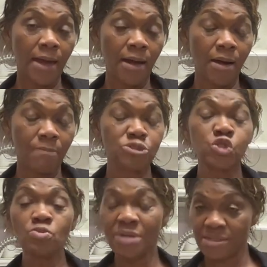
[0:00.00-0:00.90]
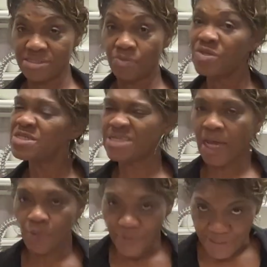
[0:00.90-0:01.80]
2 months, which is
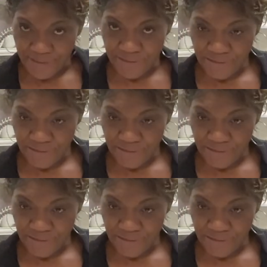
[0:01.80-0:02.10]
8 weeks.